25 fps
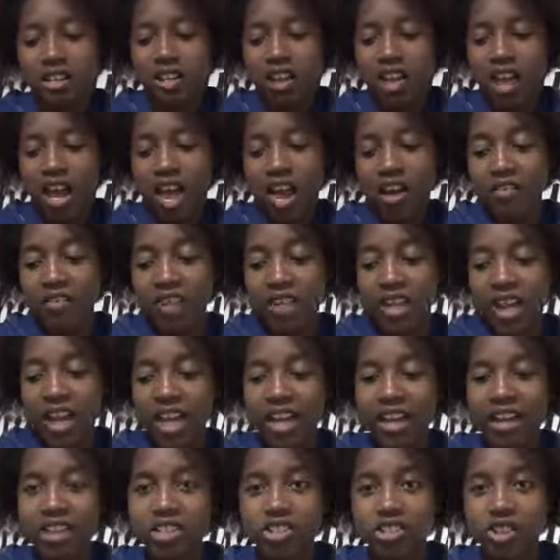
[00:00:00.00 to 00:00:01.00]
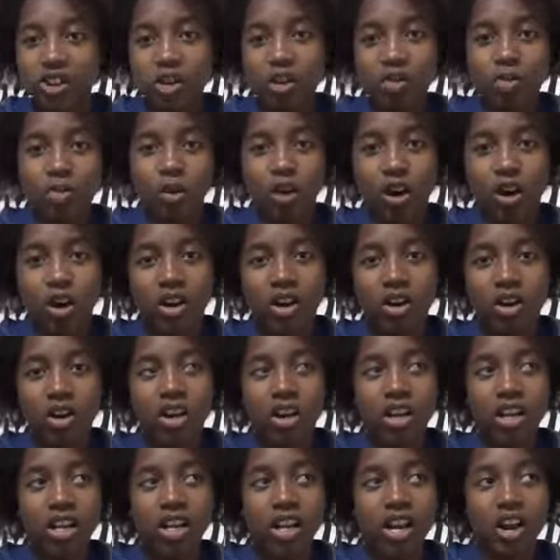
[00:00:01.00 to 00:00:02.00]
having ice cold
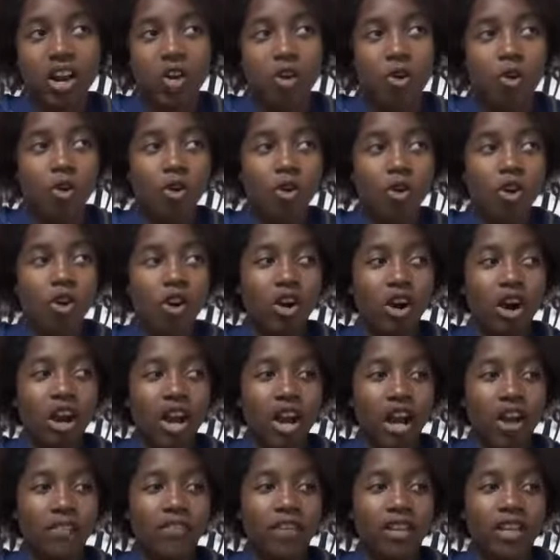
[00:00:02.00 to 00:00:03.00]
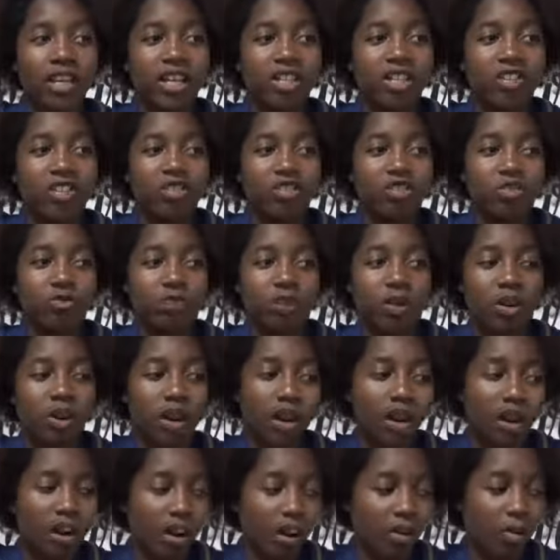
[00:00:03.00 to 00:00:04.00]
water or having super
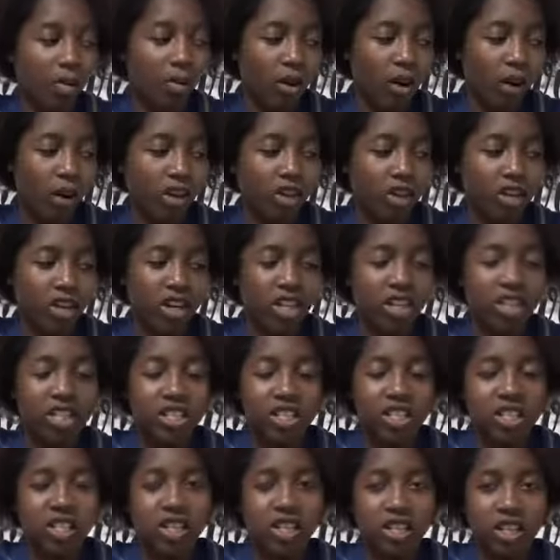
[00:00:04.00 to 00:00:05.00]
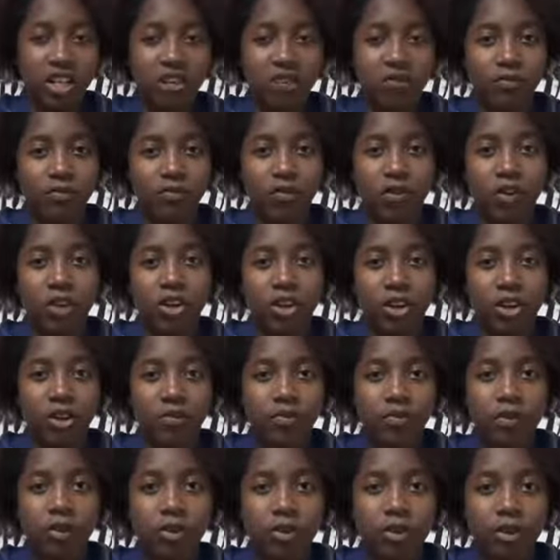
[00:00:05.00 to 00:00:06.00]
hot water is good for your
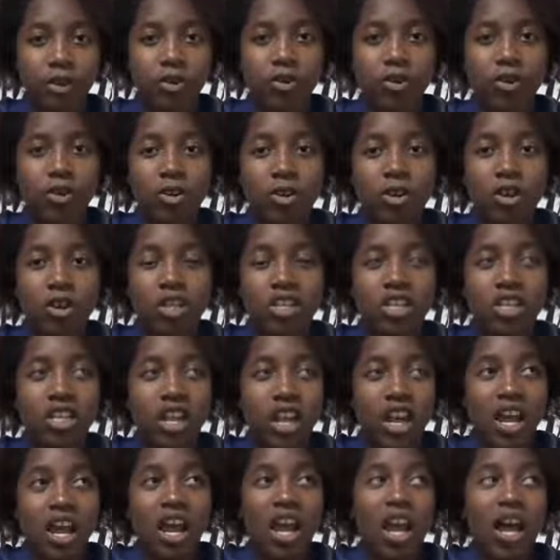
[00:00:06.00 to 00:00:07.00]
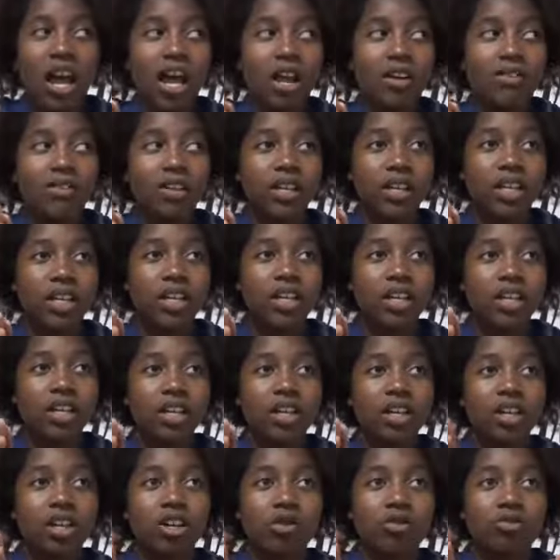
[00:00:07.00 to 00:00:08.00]
vocal cords. Having
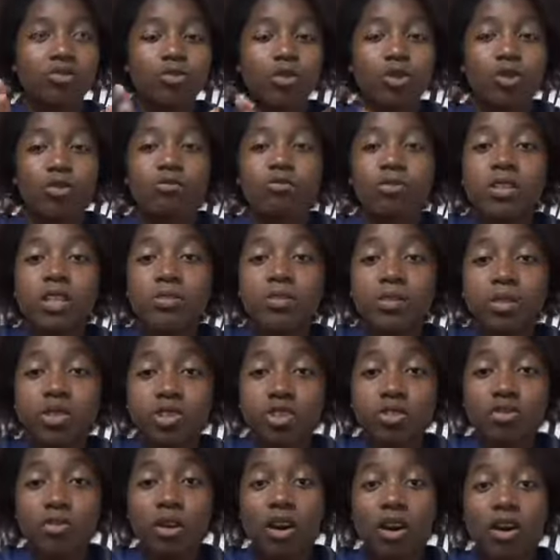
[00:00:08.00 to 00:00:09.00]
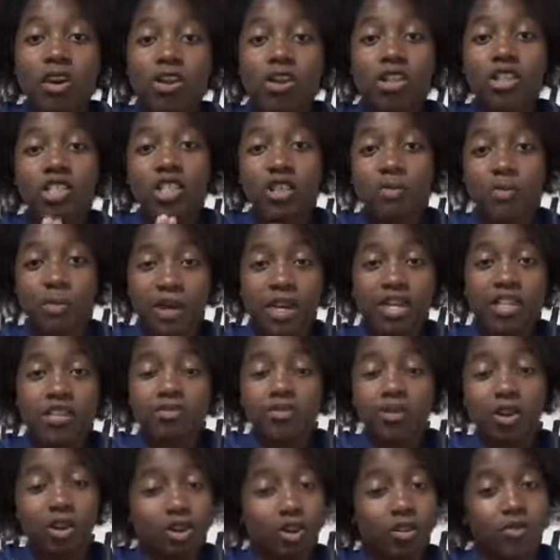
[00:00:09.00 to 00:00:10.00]
room temperature water is the best
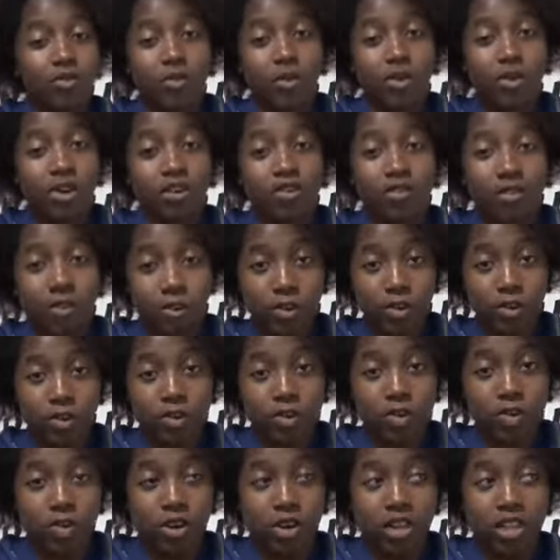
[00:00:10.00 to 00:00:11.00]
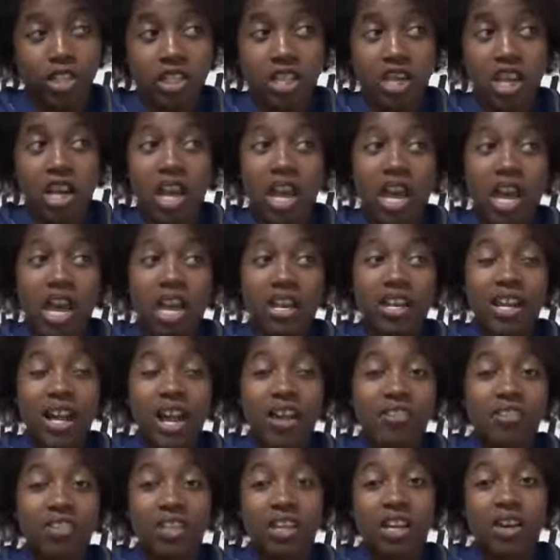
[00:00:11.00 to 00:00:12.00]
water for your vocal cords. And
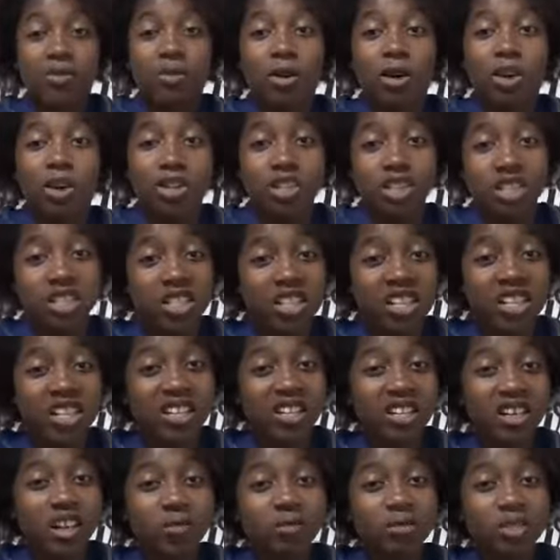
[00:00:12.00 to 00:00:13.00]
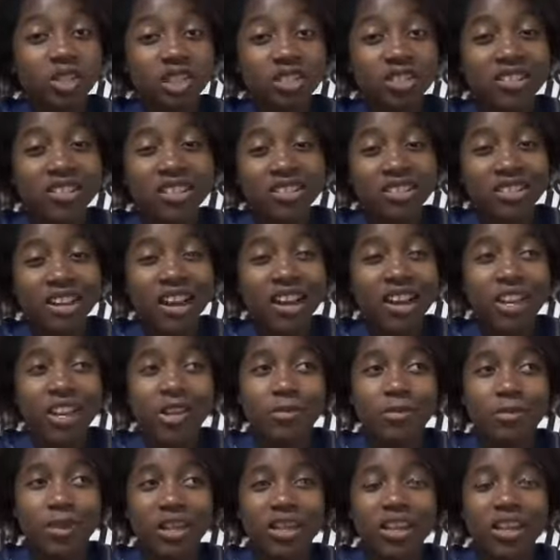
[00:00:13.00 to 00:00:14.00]
having that water just heated up just a
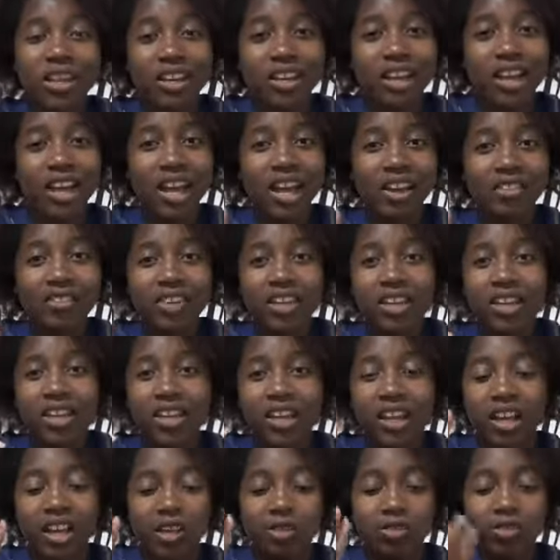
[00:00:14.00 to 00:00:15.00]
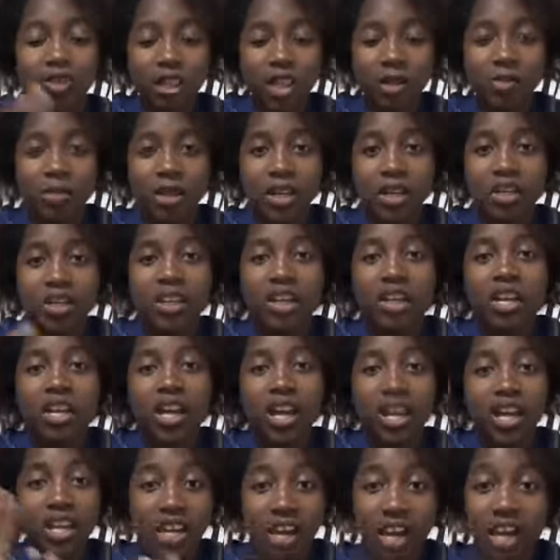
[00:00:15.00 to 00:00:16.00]
tiny bit and having lemon
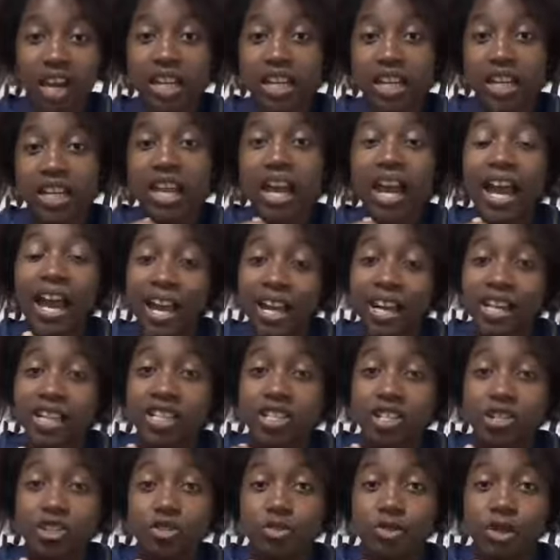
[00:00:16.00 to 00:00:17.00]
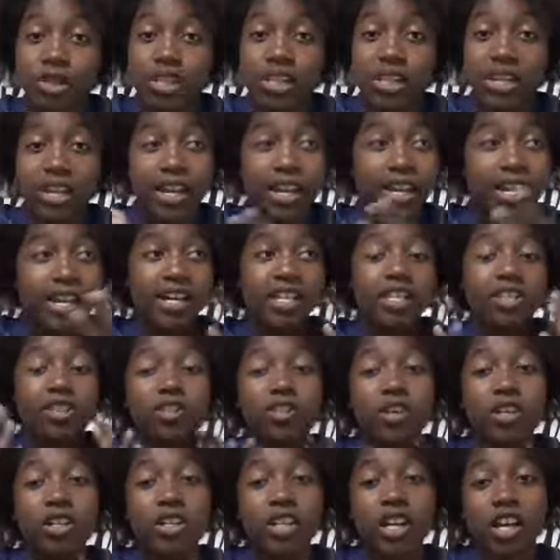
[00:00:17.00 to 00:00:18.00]
and honey added to it is
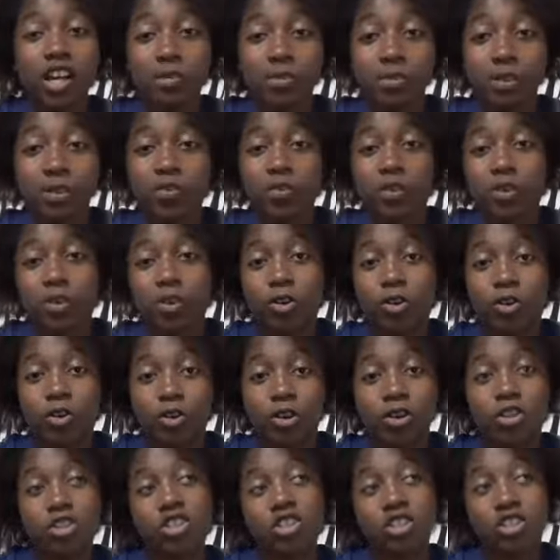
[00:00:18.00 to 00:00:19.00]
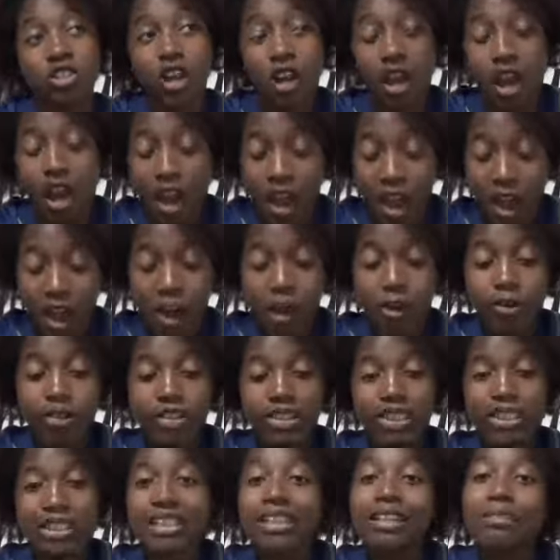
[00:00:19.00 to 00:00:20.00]
going to help your vocal cords
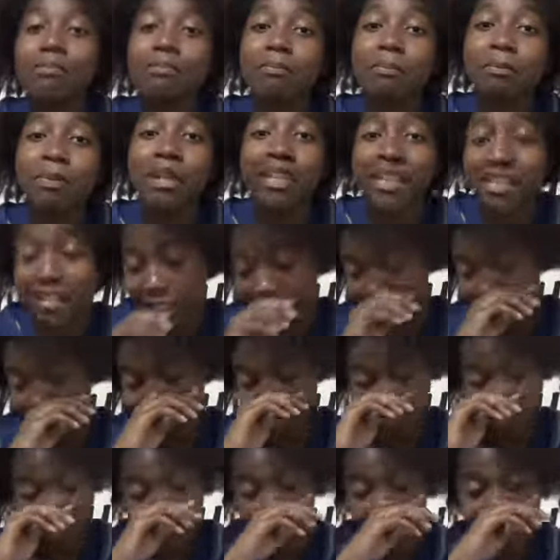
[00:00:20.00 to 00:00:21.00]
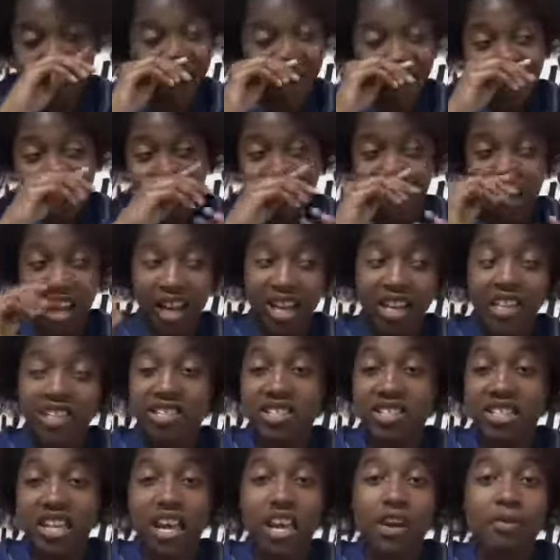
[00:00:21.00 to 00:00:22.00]
out immensely. I
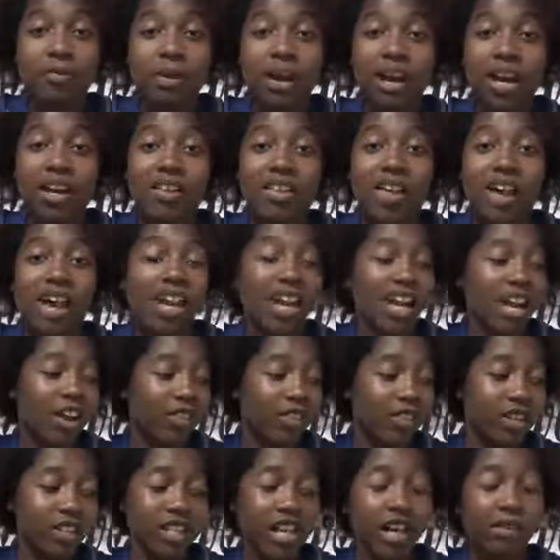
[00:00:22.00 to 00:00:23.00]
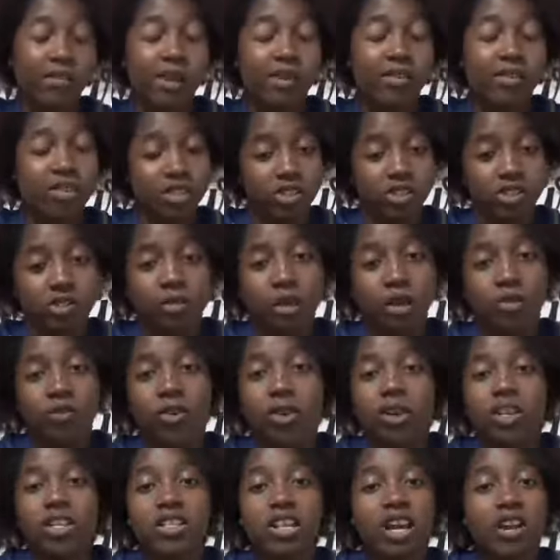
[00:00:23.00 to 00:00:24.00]
stand by that. Every time I would lose my
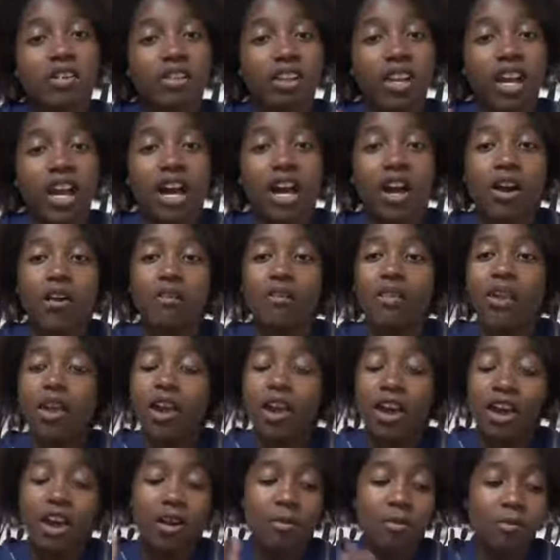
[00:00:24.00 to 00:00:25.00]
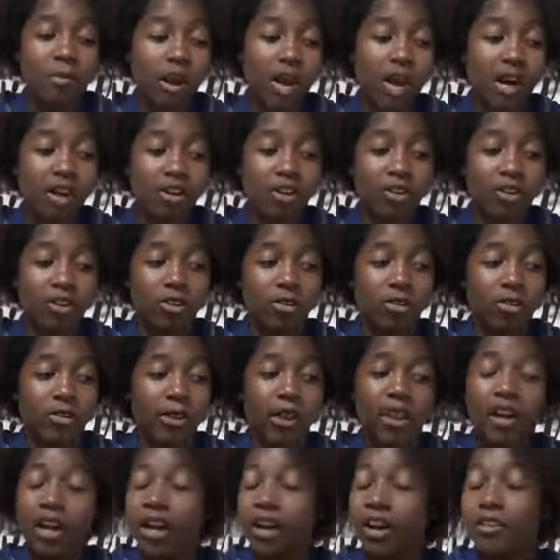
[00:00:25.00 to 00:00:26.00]
voice, I would have a bottle
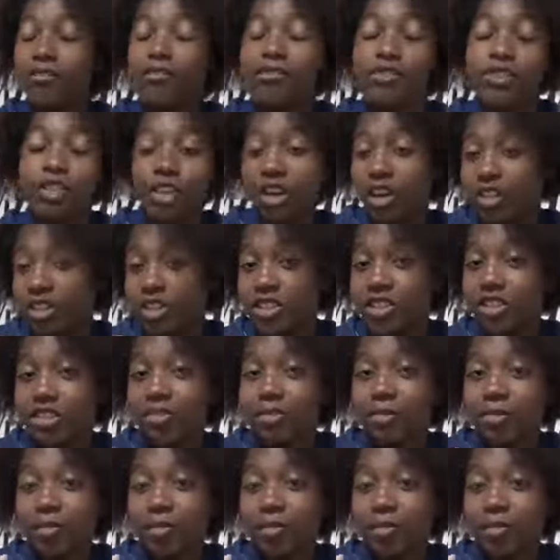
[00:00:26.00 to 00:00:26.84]
of just